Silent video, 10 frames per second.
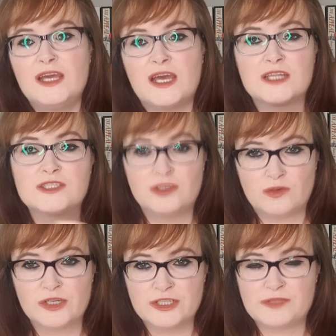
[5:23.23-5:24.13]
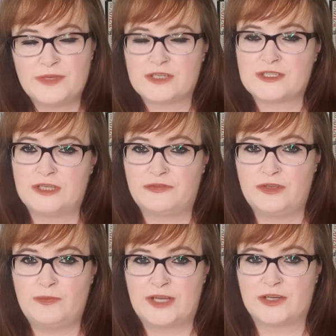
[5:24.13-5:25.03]
and in order to make herself
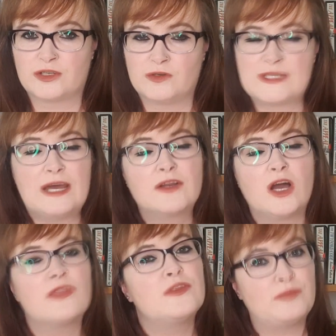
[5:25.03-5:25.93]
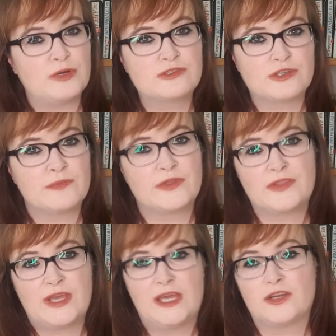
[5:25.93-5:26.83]
feel better, goes out on the boat trip that
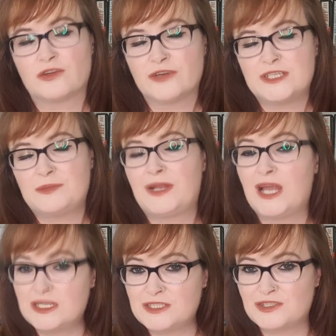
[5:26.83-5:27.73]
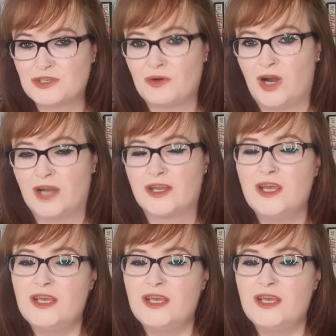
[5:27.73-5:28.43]
they had already planned to go on,